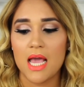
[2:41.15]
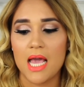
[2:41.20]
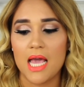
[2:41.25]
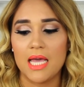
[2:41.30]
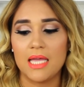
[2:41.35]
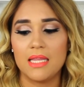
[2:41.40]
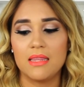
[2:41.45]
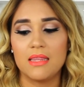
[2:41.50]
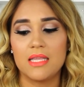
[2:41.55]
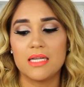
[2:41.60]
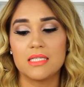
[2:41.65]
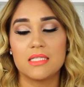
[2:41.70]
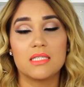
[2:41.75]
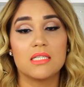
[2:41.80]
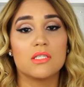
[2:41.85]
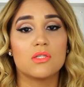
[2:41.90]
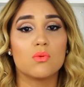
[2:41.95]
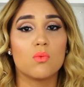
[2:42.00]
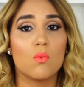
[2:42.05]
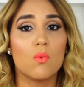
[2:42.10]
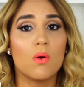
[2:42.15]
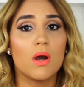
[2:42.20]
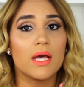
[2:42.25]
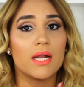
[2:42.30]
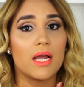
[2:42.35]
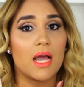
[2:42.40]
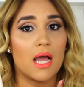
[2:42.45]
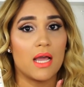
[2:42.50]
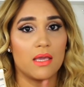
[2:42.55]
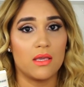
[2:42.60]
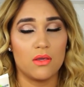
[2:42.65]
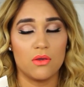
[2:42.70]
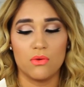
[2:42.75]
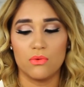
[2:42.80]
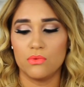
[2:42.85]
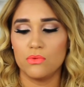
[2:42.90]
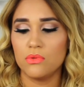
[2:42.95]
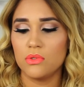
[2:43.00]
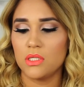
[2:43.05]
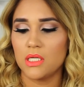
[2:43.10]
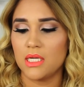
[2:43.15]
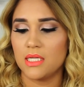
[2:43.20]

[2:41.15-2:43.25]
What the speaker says: And this is what I use.